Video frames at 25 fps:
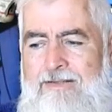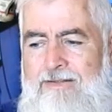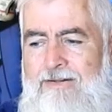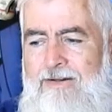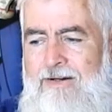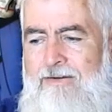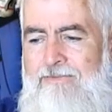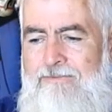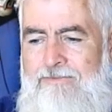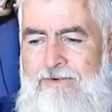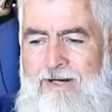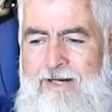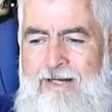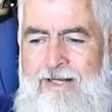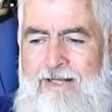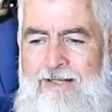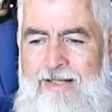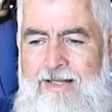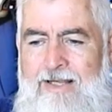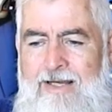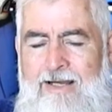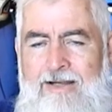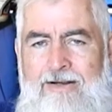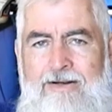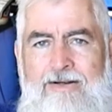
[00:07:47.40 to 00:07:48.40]
got a front end
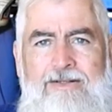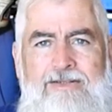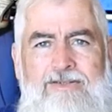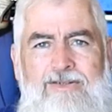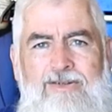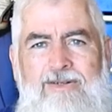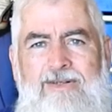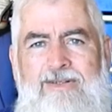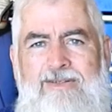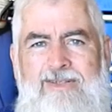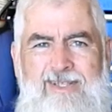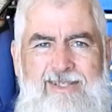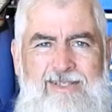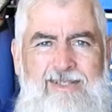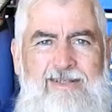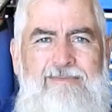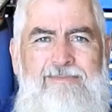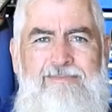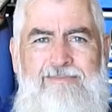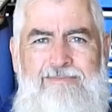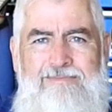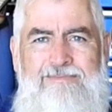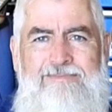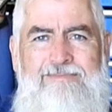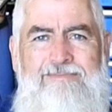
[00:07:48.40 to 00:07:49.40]
loader, sort of just a
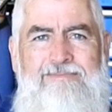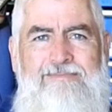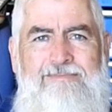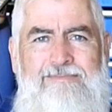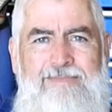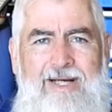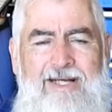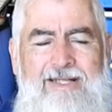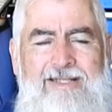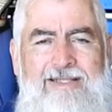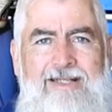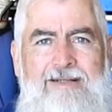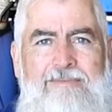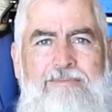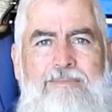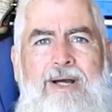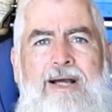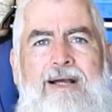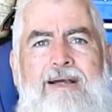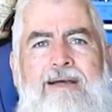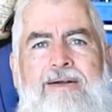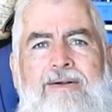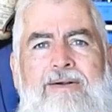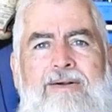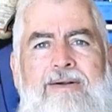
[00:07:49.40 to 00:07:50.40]
basic
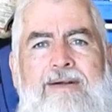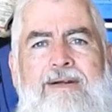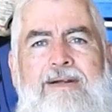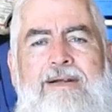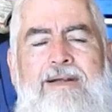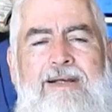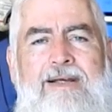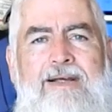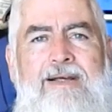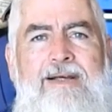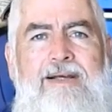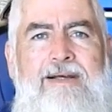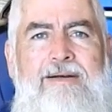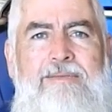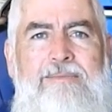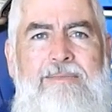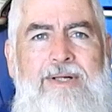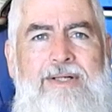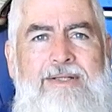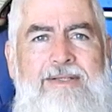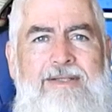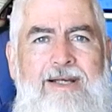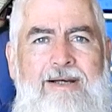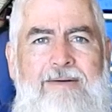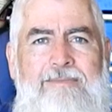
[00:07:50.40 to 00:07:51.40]
bucket on it,
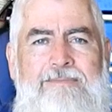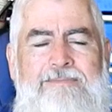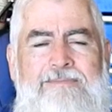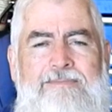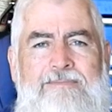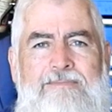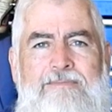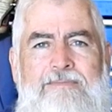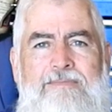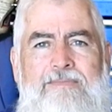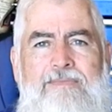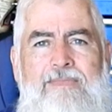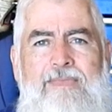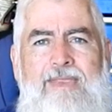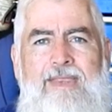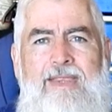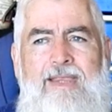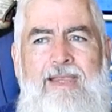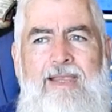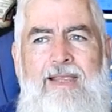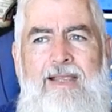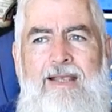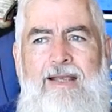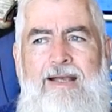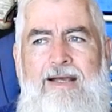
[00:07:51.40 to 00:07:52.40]
but
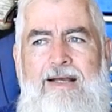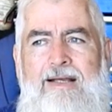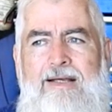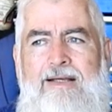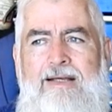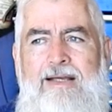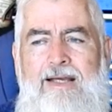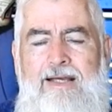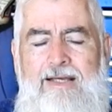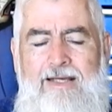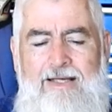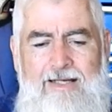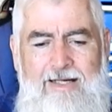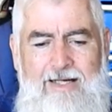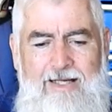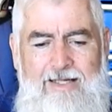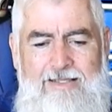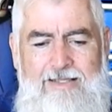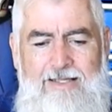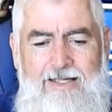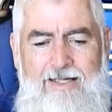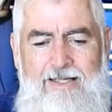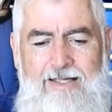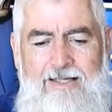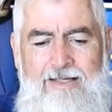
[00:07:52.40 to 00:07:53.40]
yeah, you can
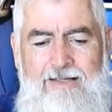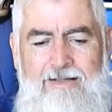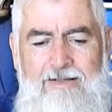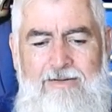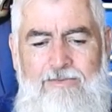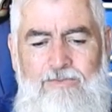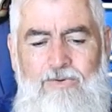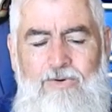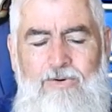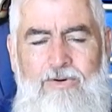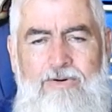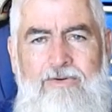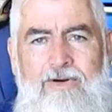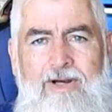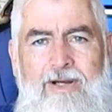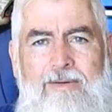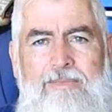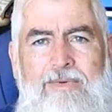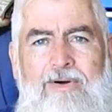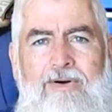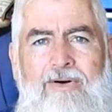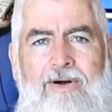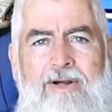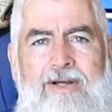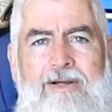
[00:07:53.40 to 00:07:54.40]
actually walk
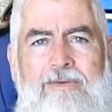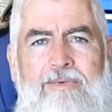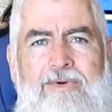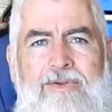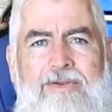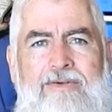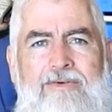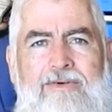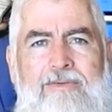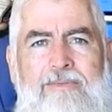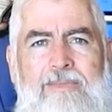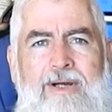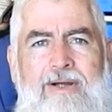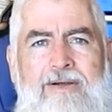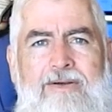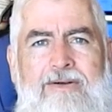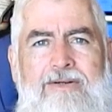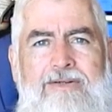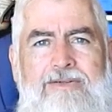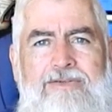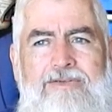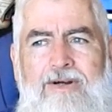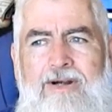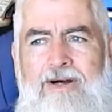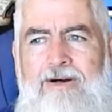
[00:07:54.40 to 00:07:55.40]
around behind you with a remote
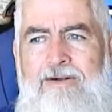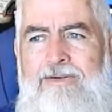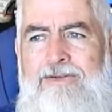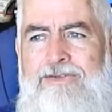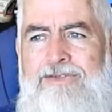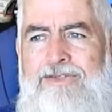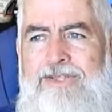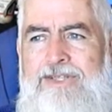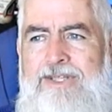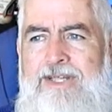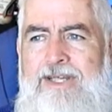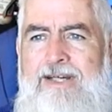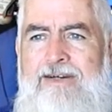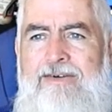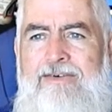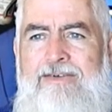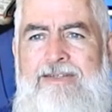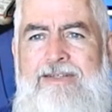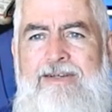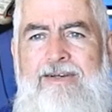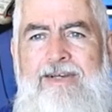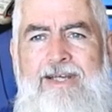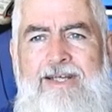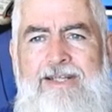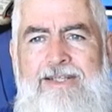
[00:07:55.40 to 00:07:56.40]
control and steer it,
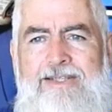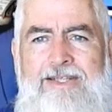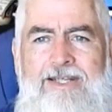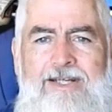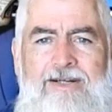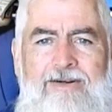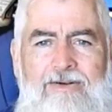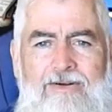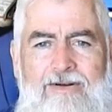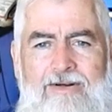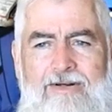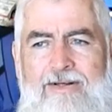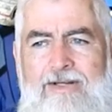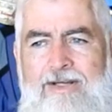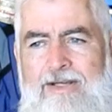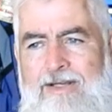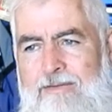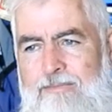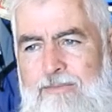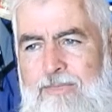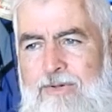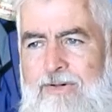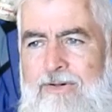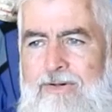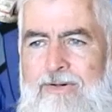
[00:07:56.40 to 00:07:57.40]
so you can sit on it and you
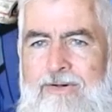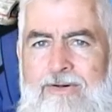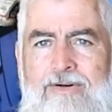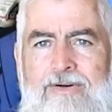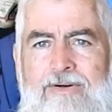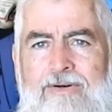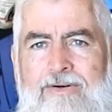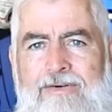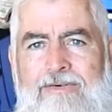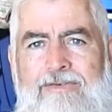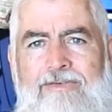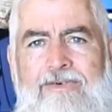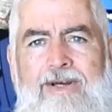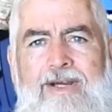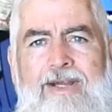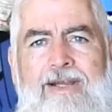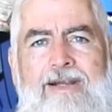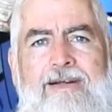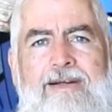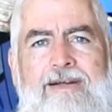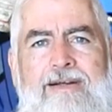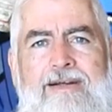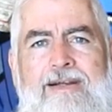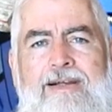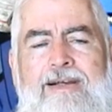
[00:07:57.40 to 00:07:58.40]
can brr
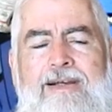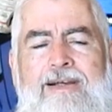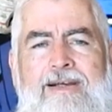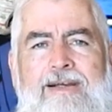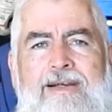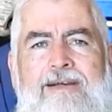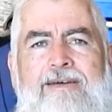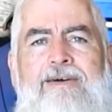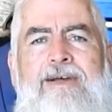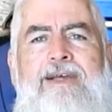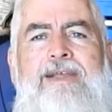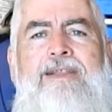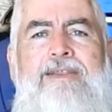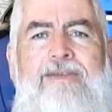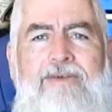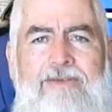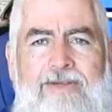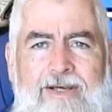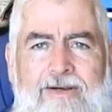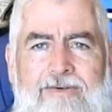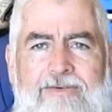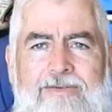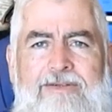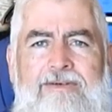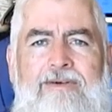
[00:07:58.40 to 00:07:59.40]
around. We thought
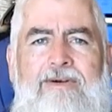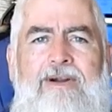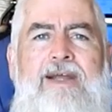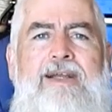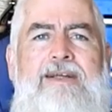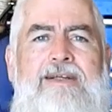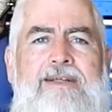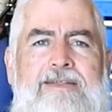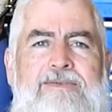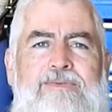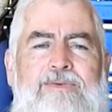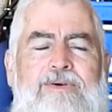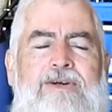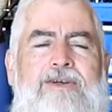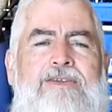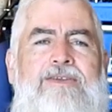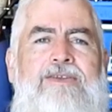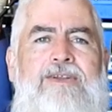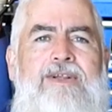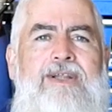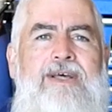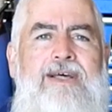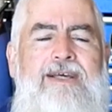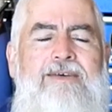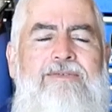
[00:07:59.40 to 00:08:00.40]
that was great, just work
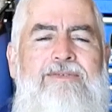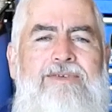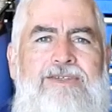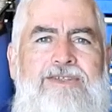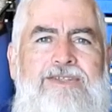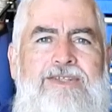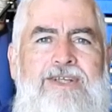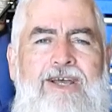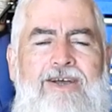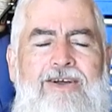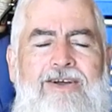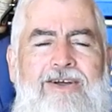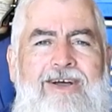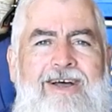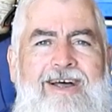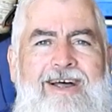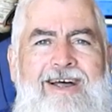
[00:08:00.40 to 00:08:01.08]
the levers. So,